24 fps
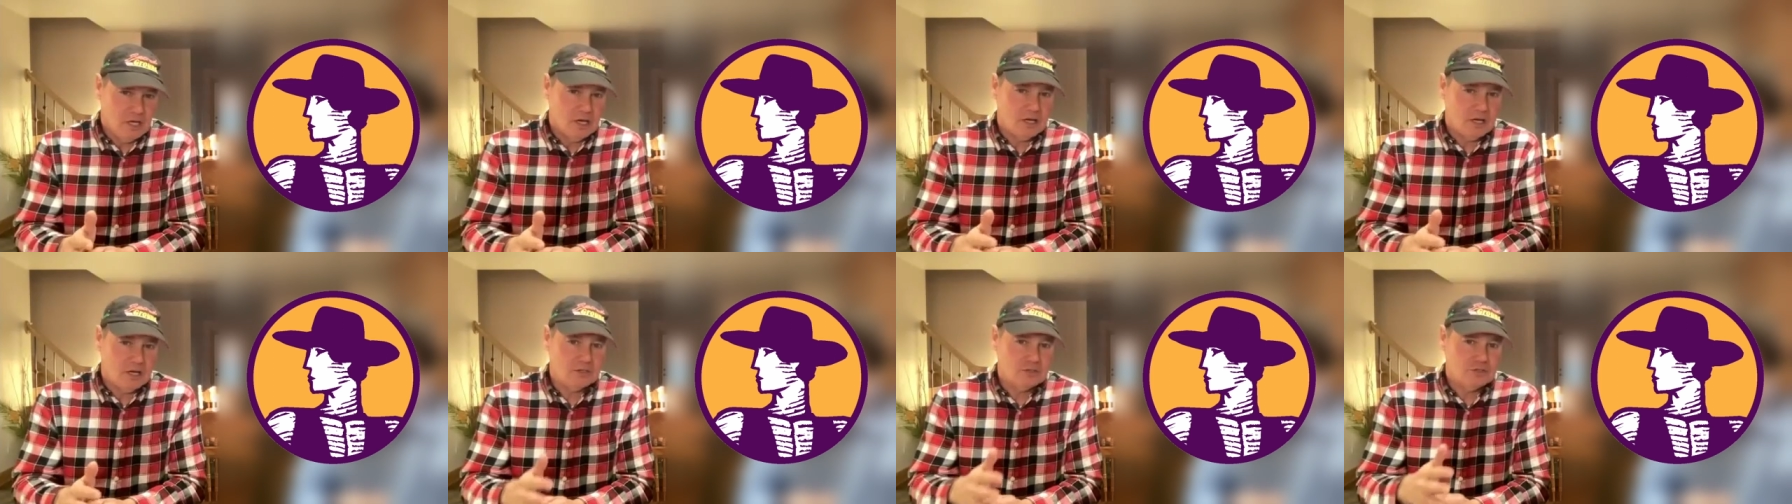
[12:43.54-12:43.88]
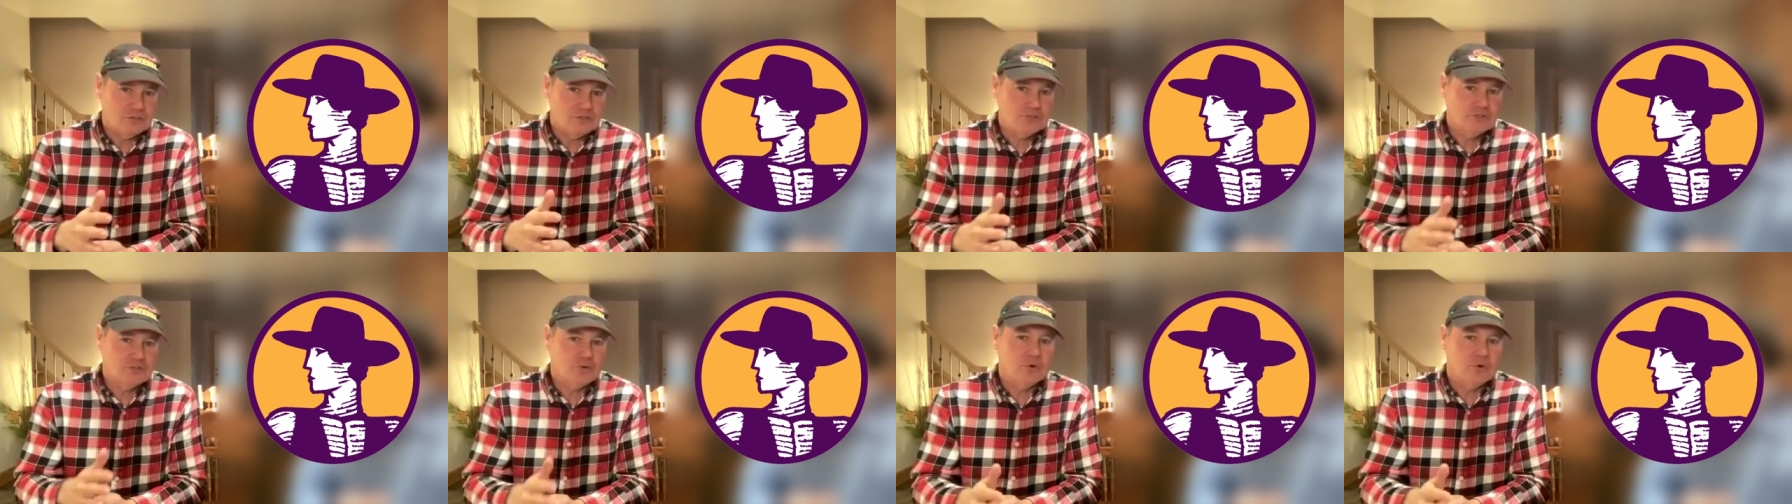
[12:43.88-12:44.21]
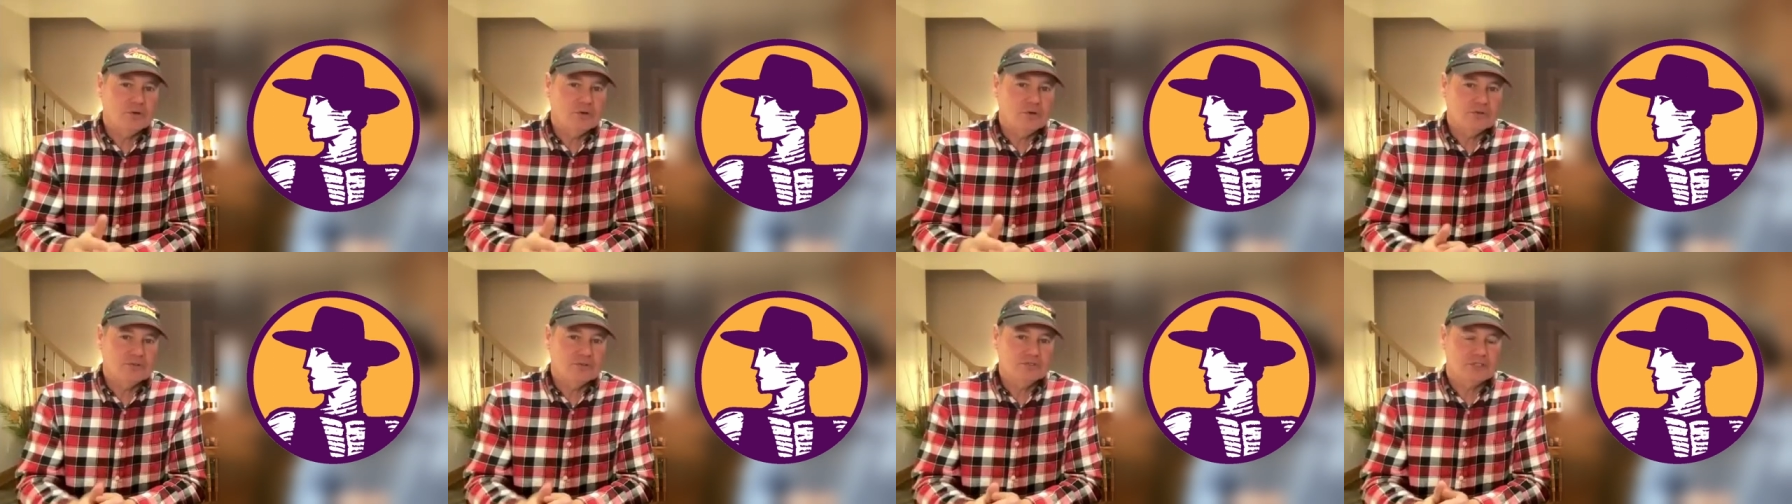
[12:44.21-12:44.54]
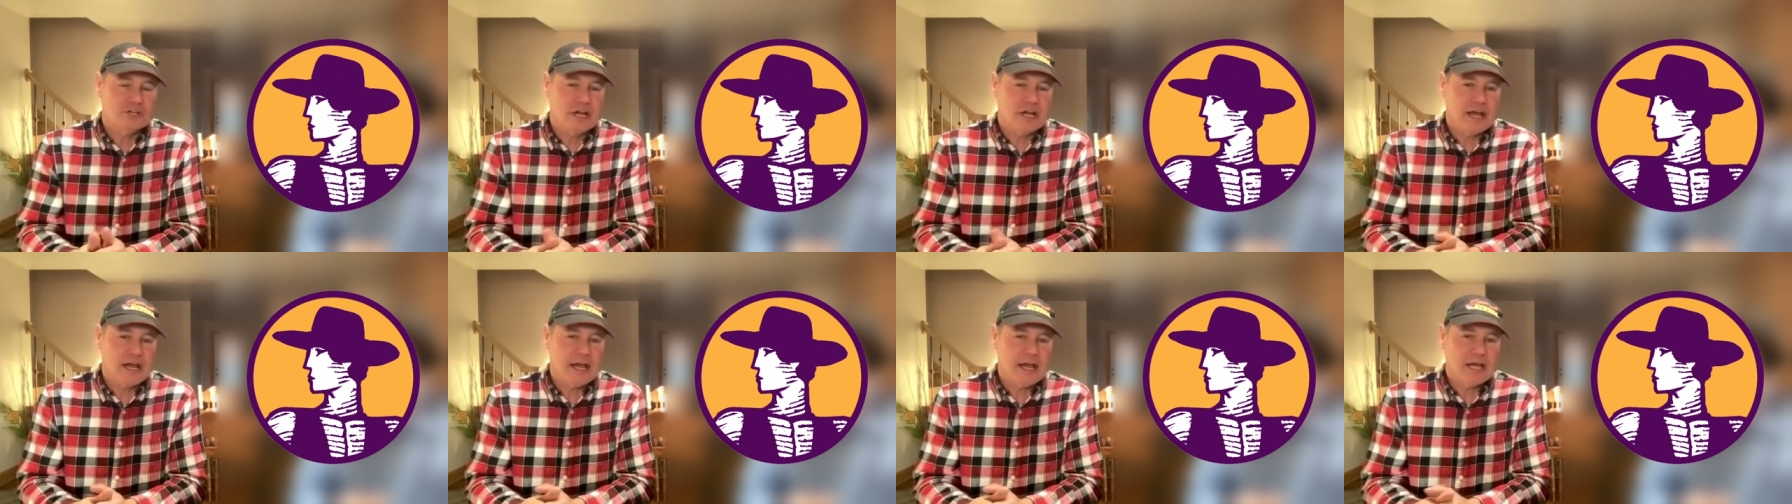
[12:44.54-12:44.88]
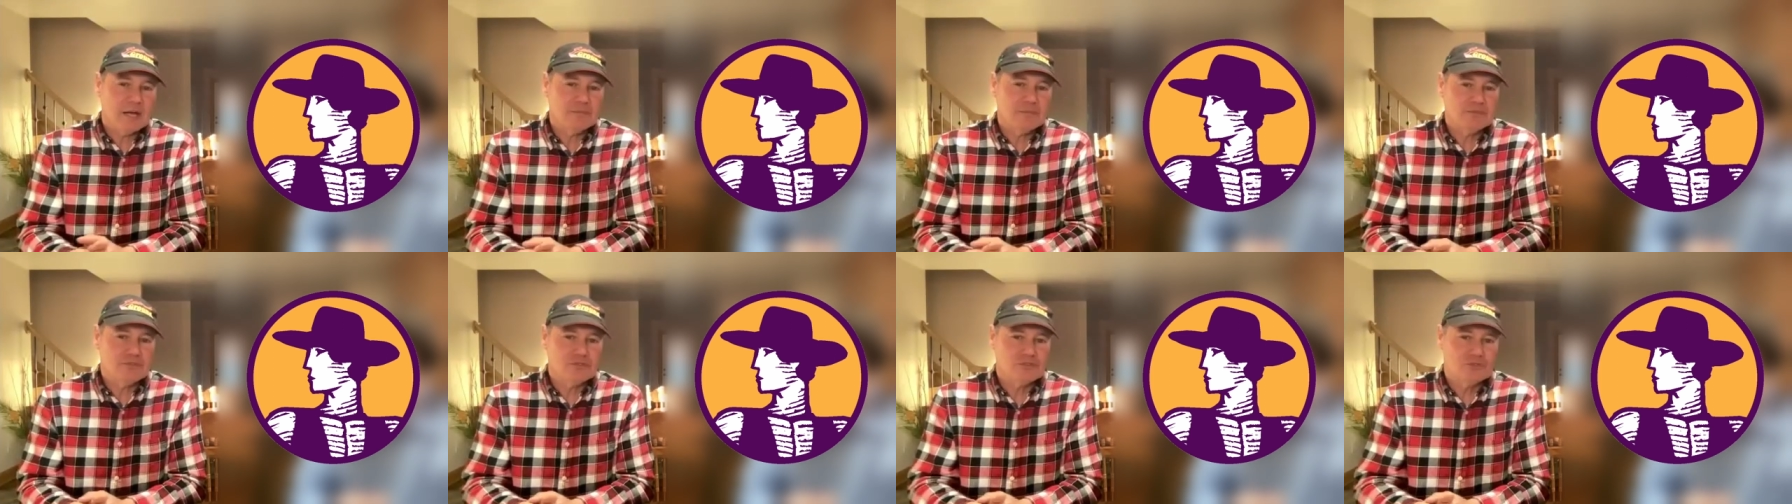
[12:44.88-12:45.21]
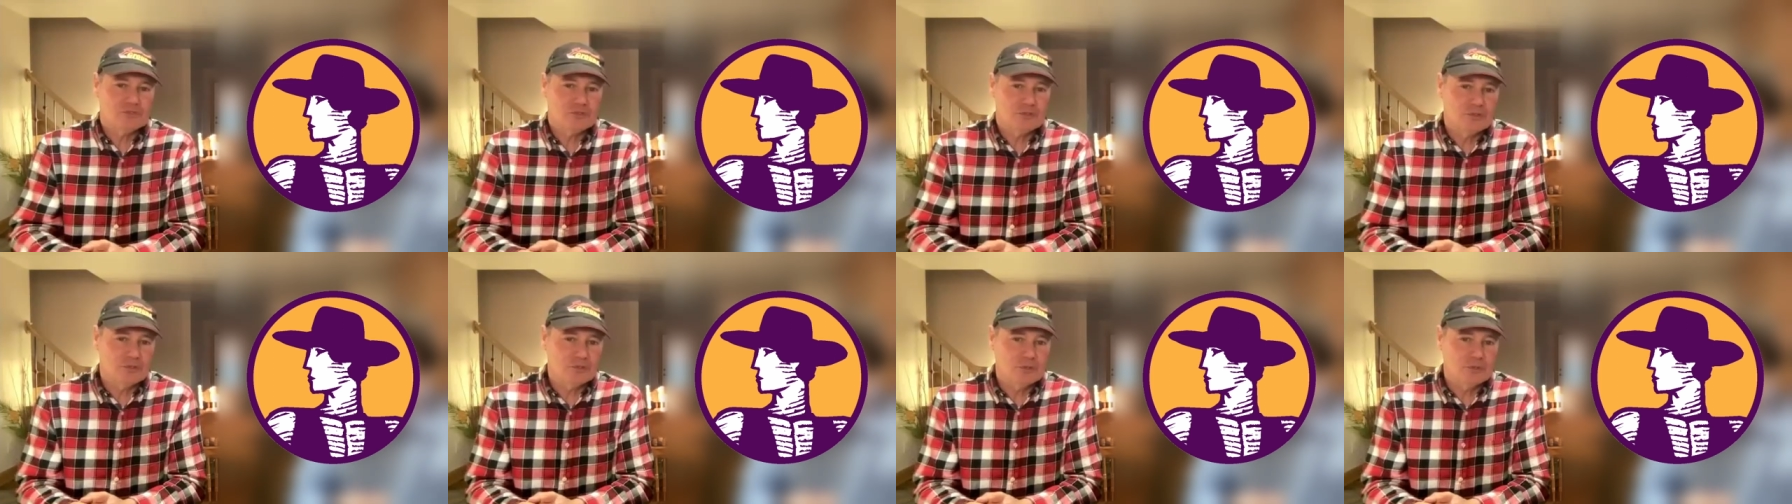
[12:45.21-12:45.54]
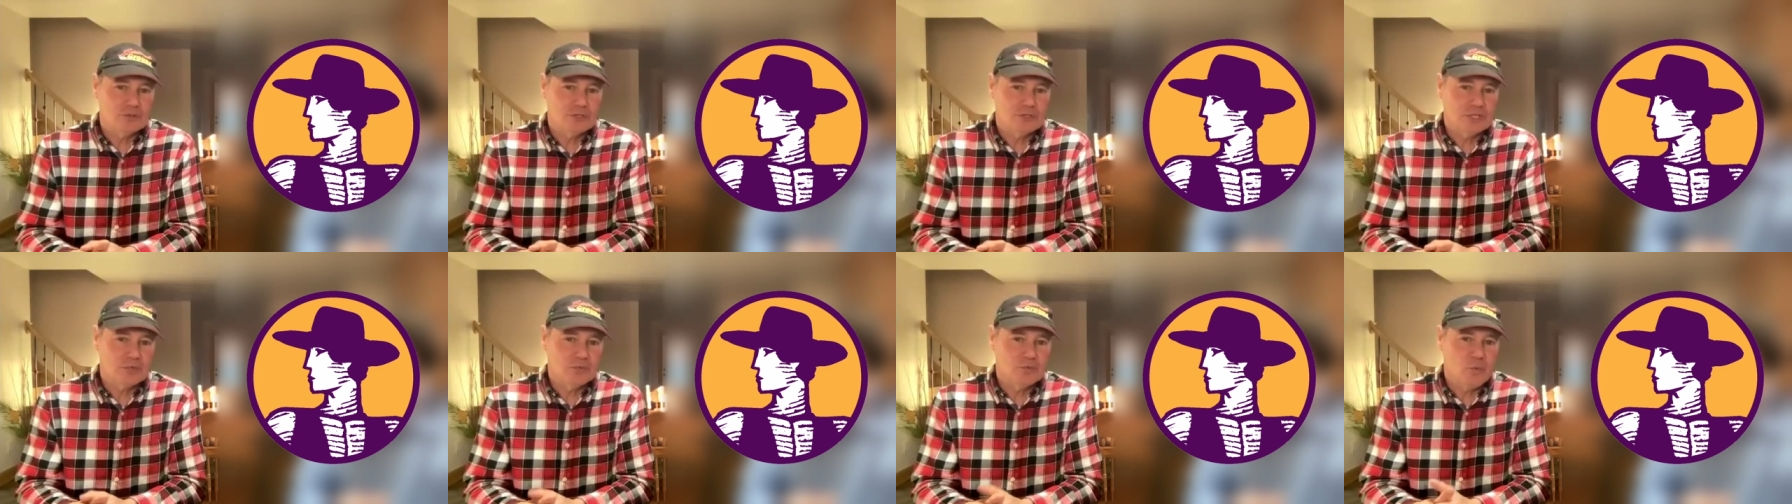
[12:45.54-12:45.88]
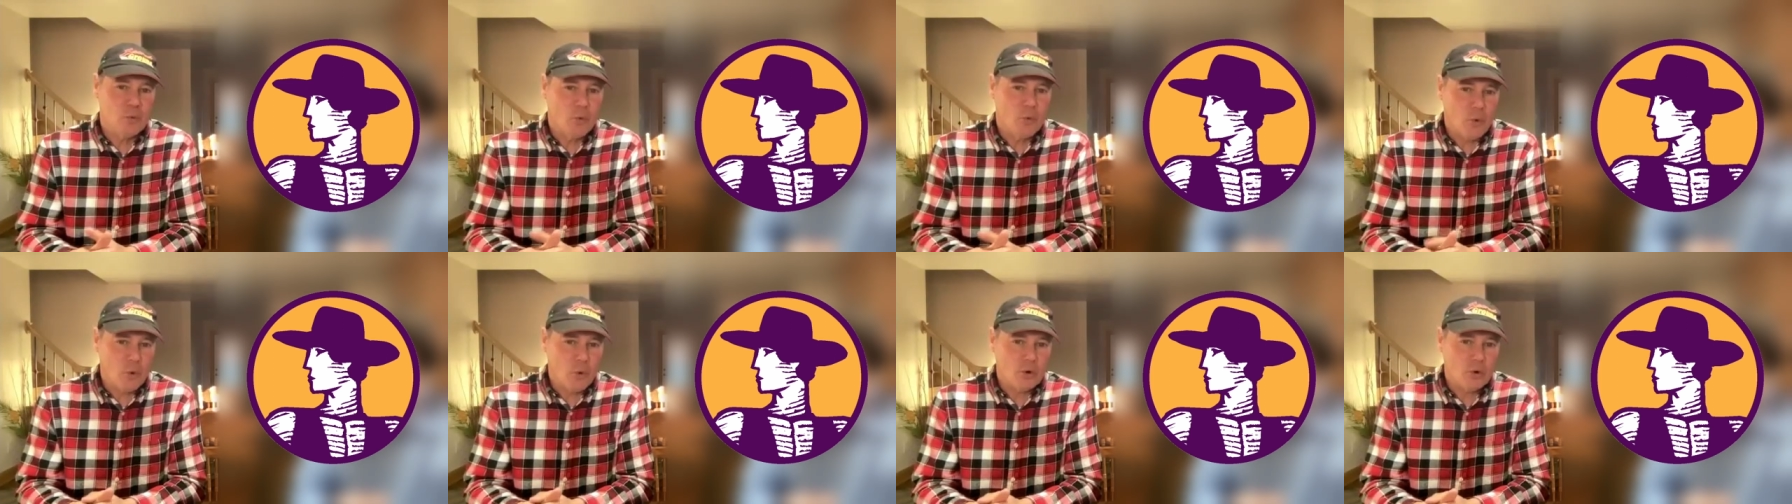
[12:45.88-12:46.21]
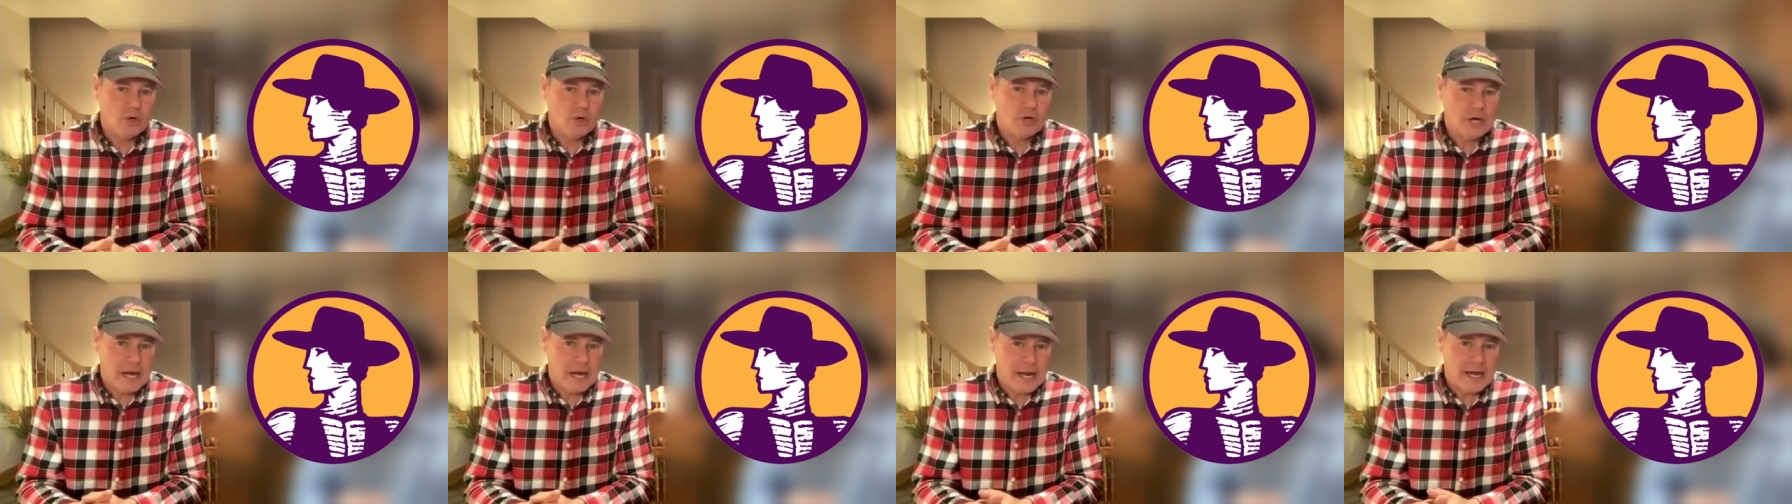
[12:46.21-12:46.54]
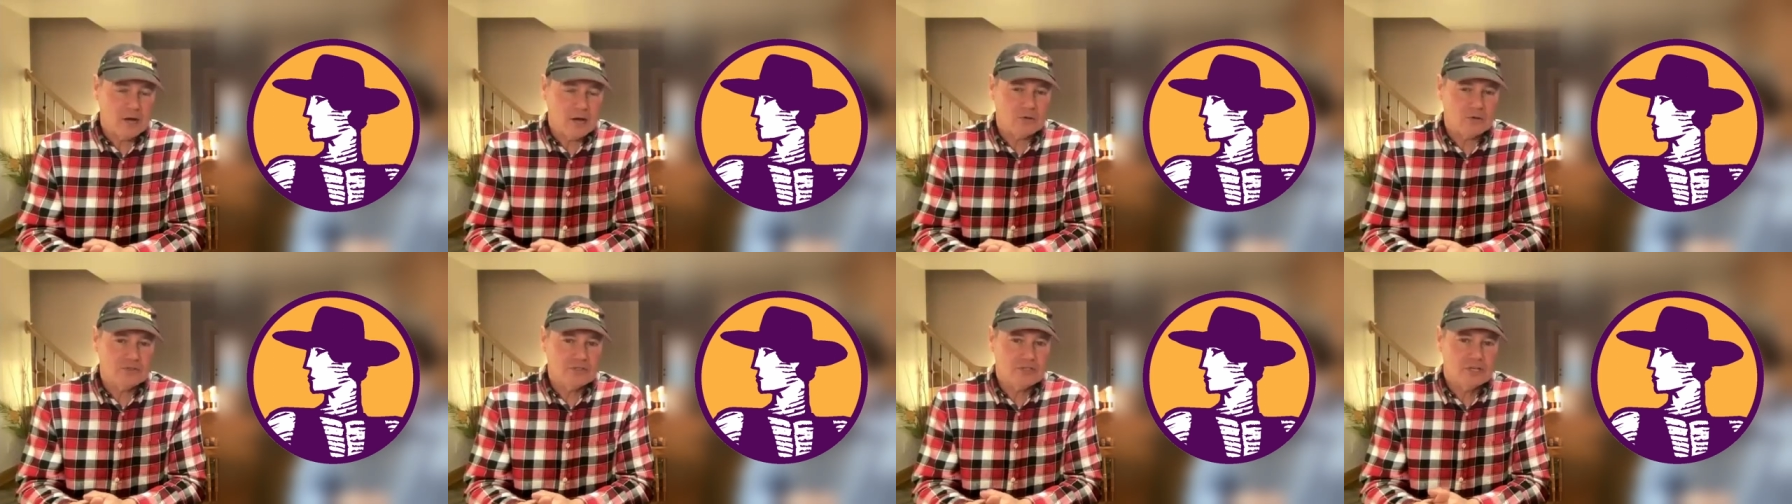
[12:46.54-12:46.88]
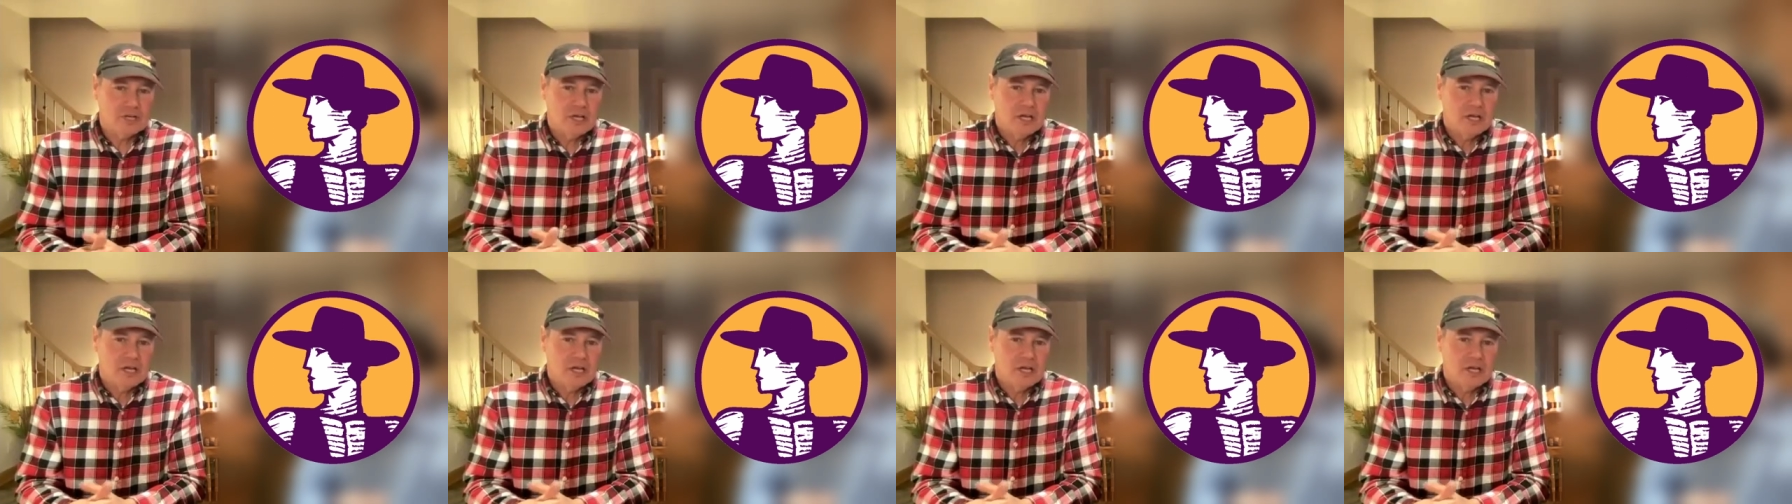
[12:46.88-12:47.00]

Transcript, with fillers: Our soils are absolutely wore out,